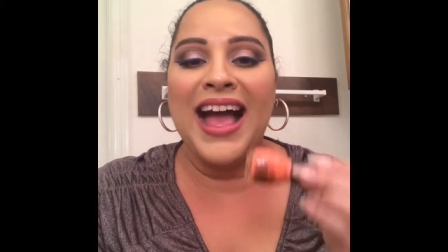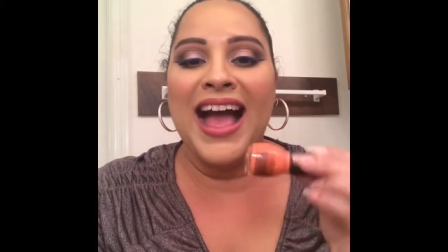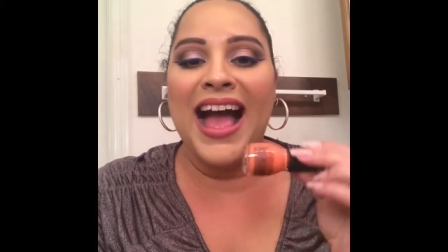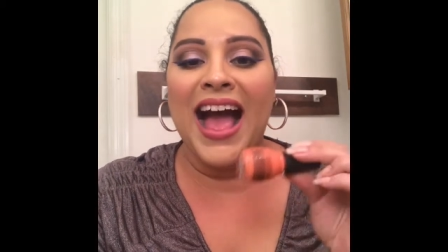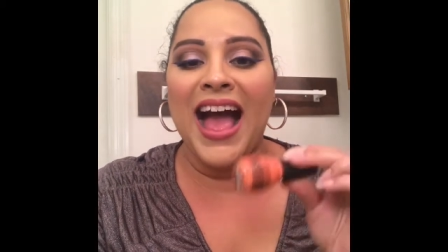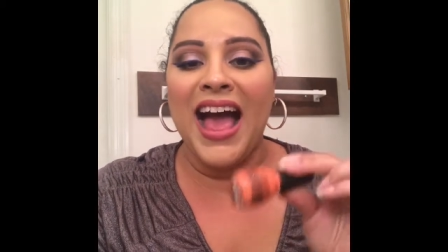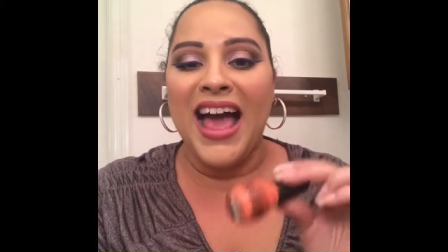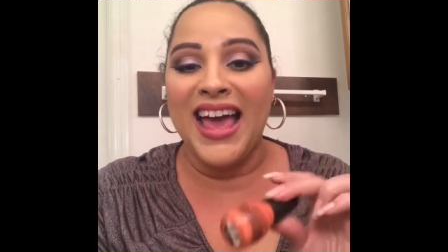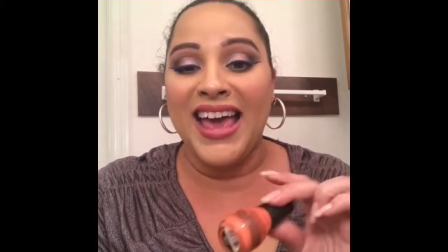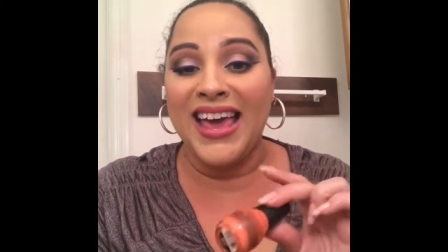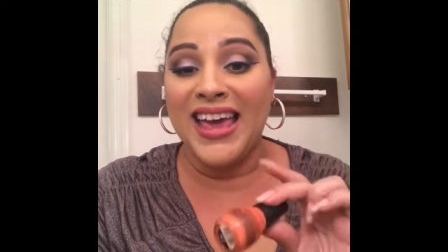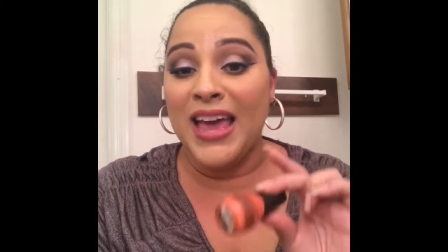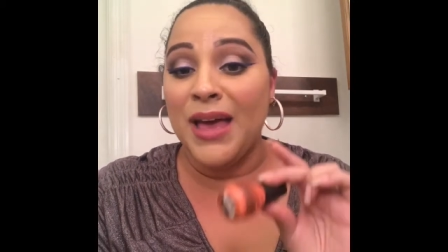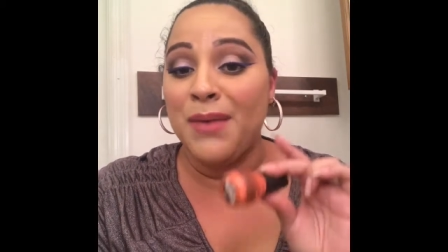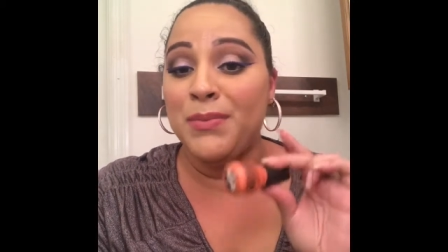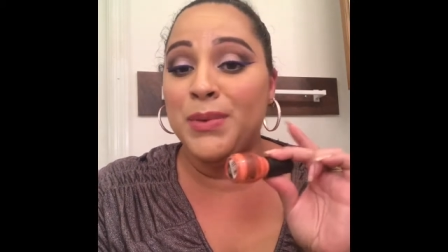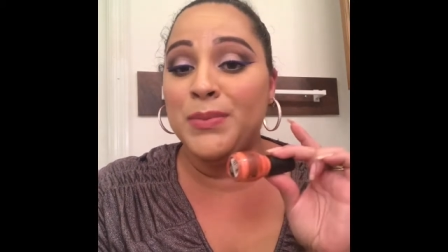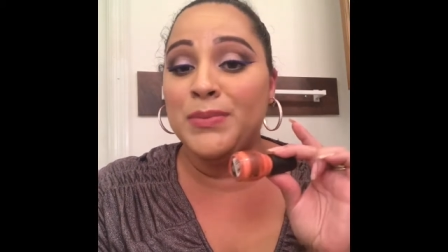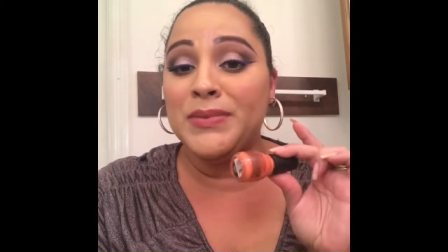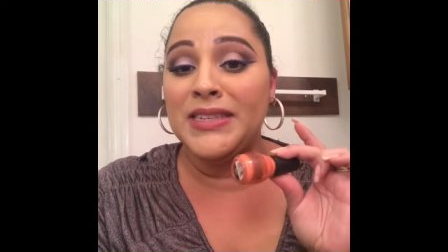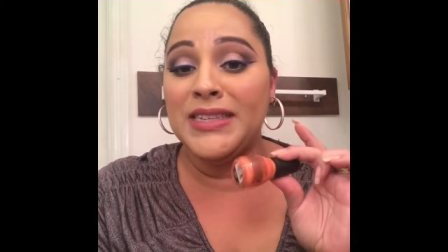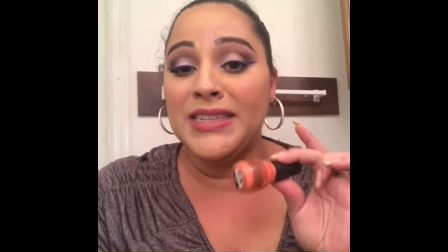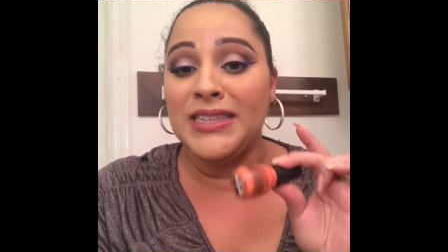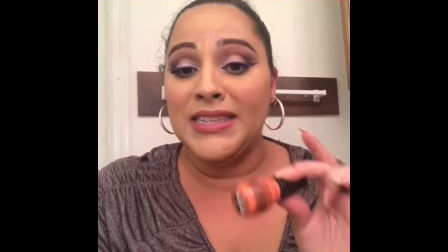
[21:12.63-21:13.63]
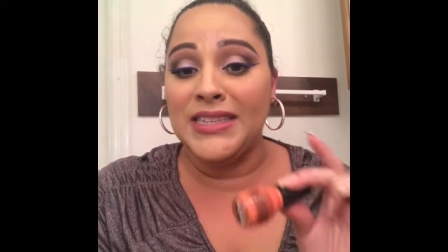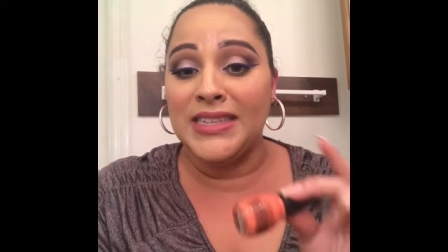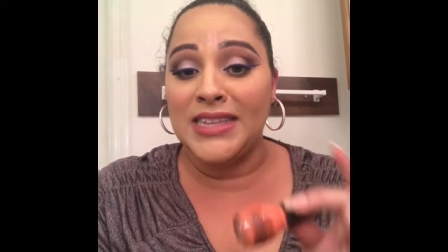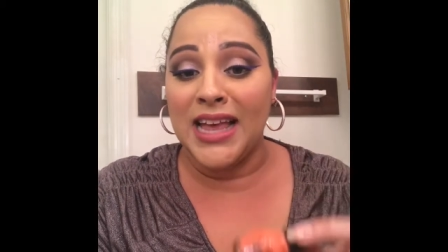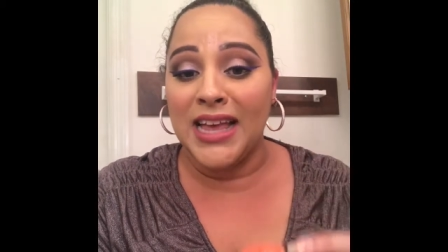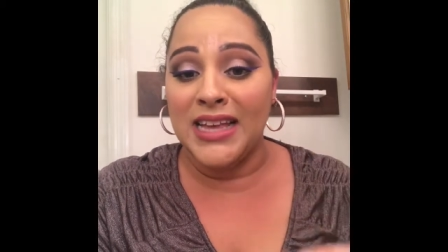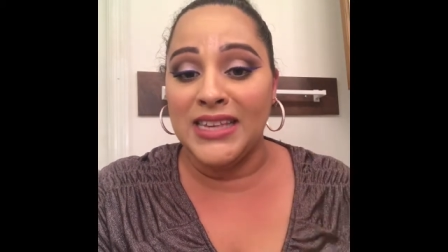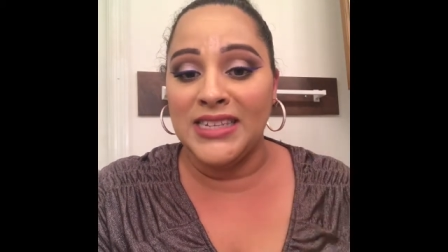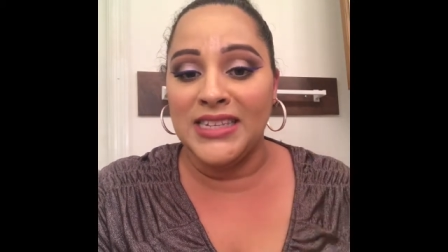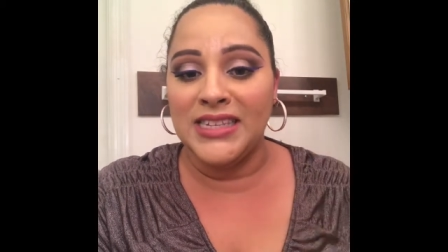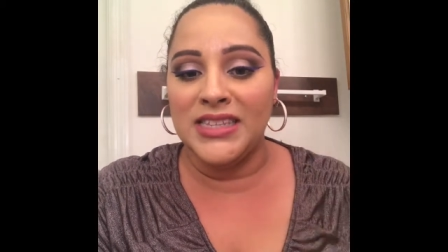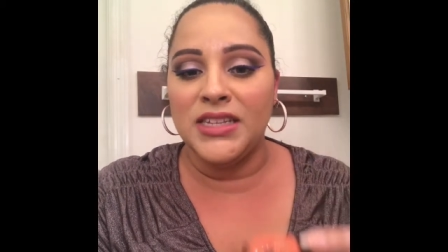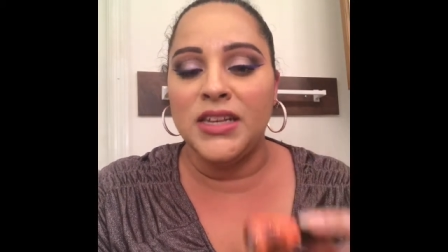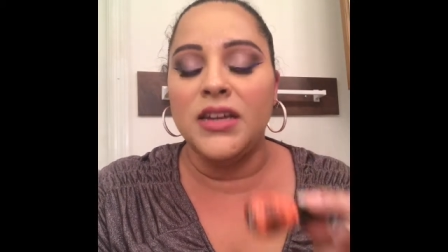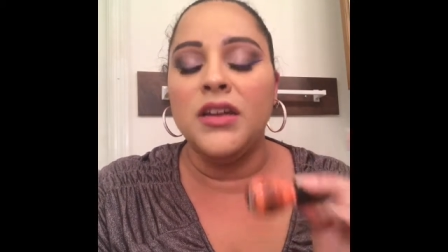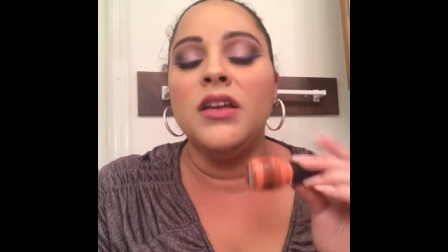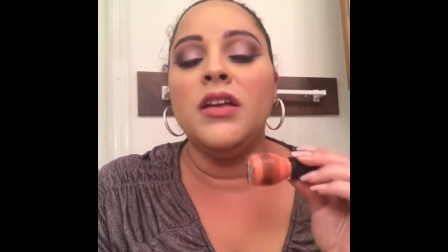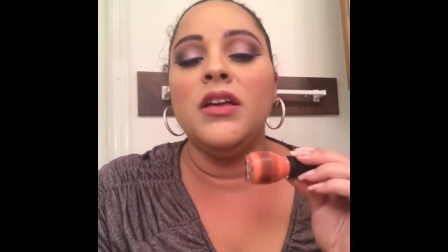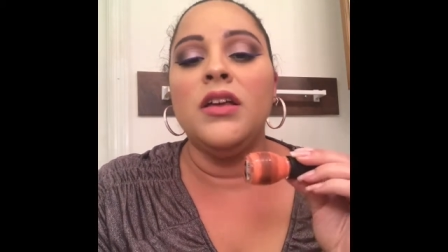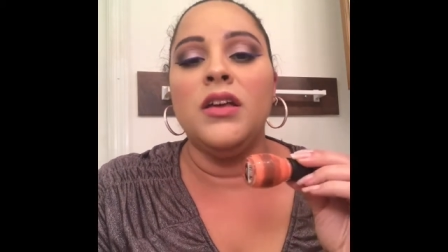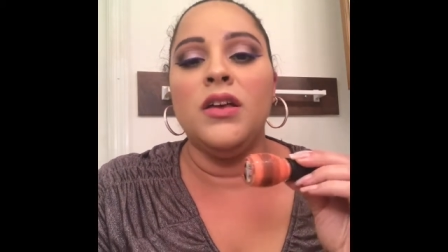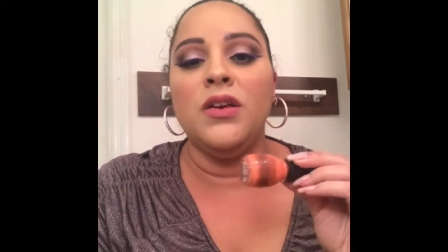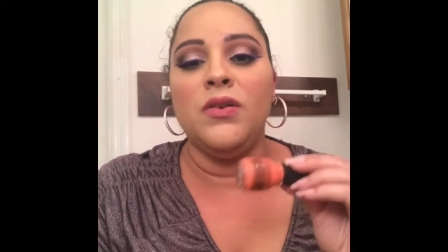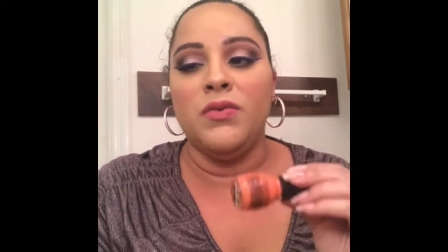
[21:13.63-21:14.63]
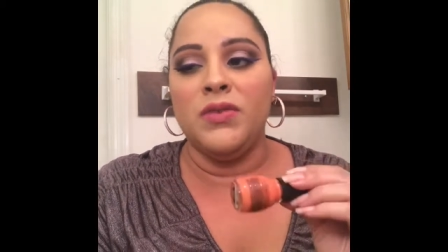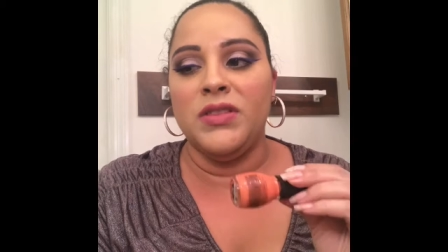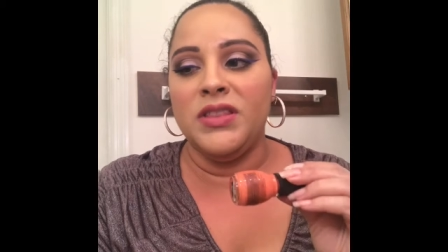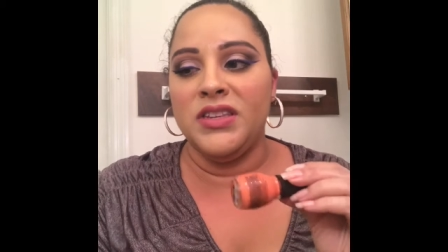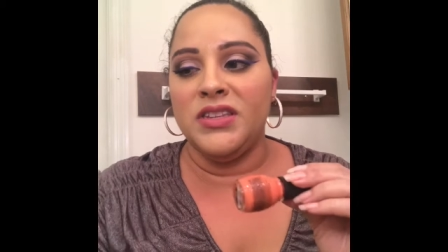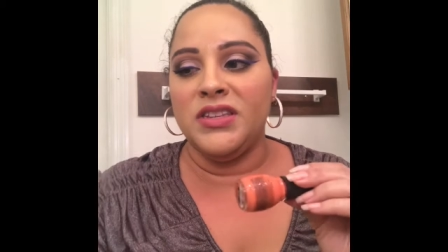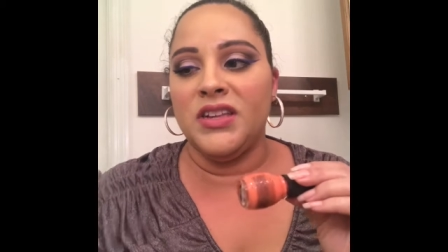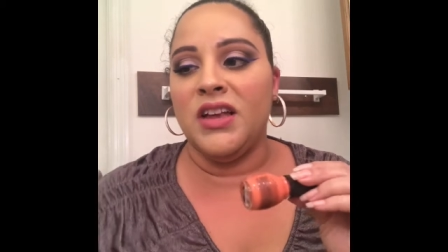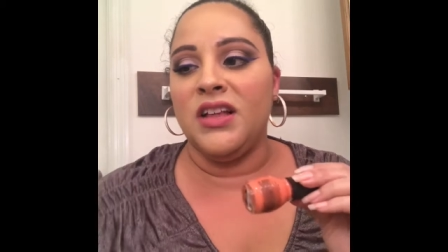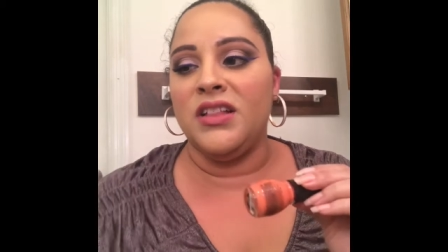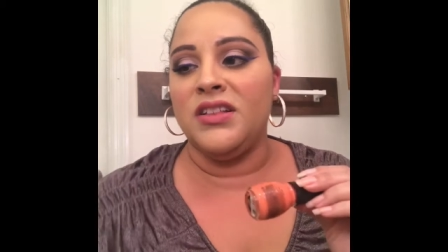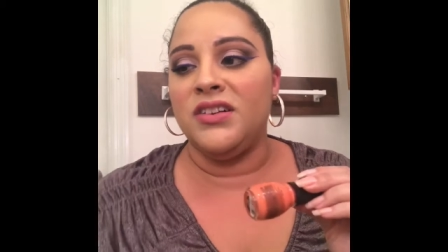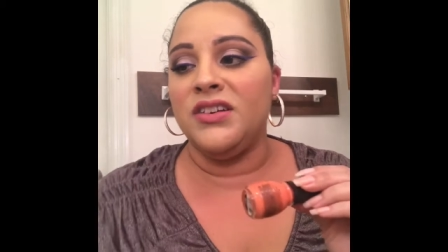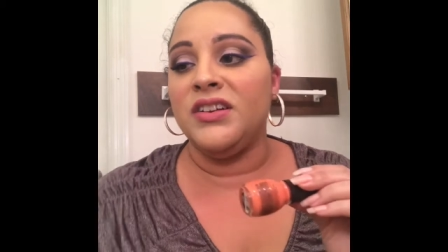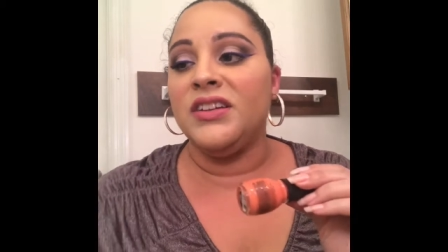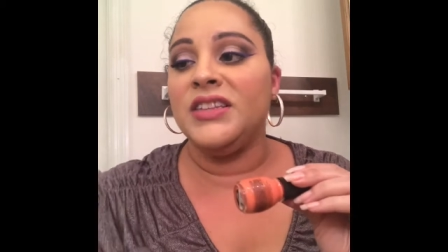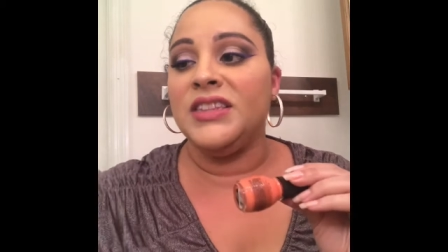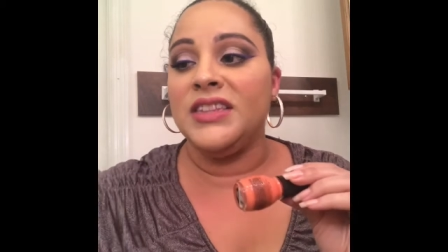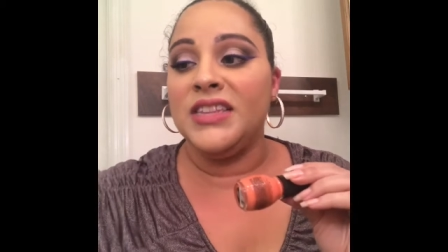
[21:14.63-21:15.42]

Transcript: I am obsessed with this color.